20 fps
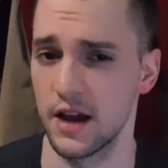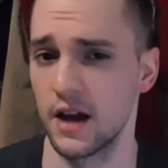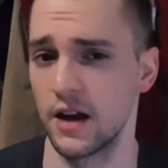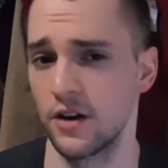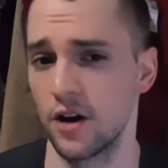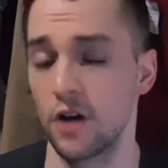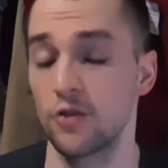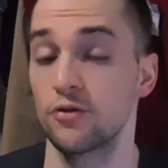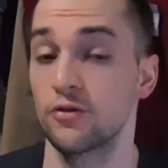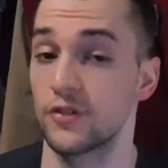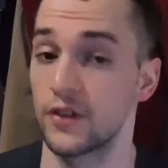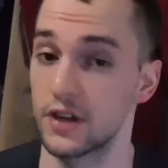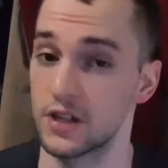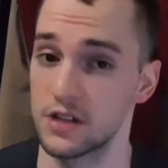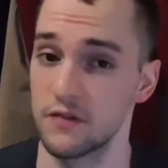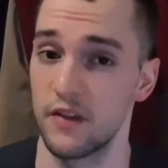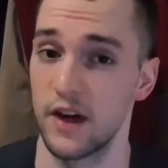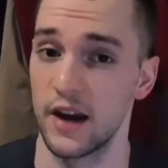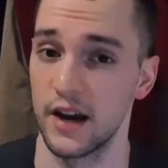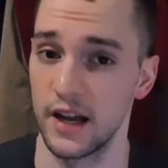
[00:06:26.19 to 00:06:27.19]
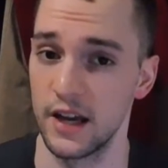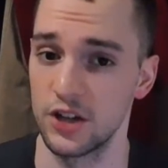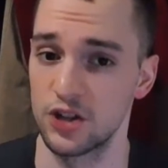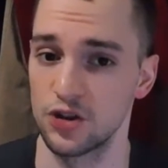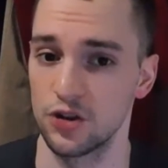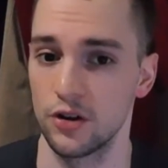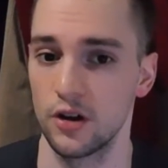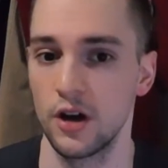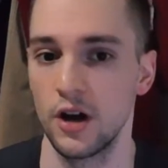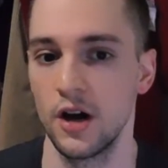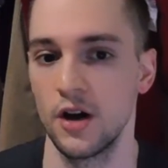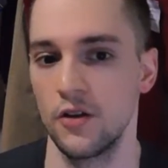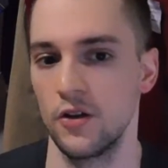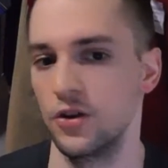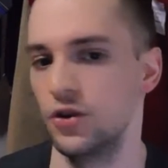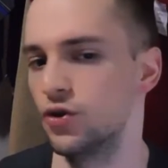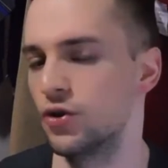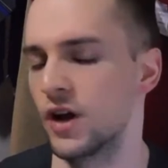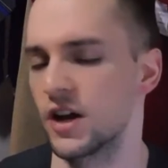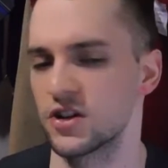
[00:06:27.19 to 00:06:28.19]
and other things of that nature
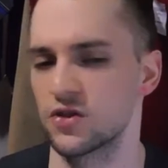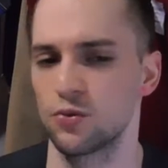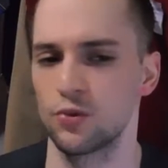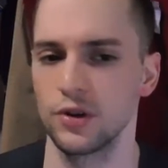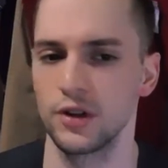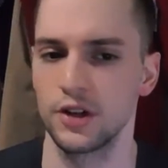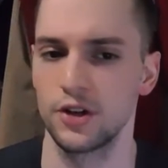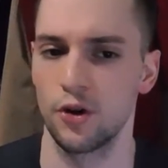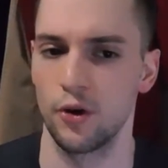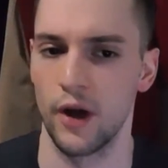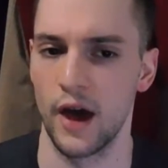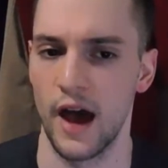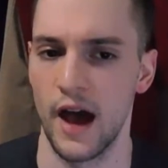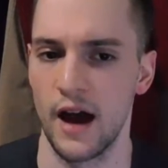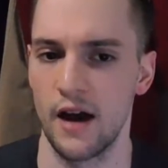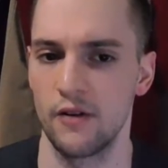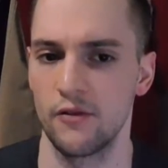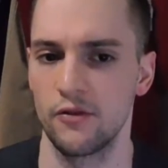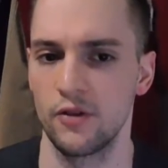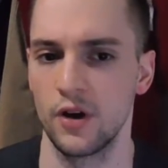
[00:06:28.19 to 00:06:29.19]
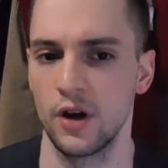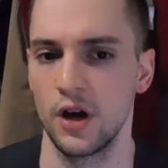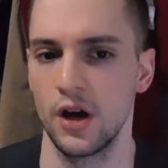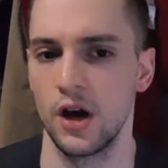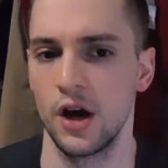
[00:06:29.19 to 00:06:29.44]
that you guys really don't have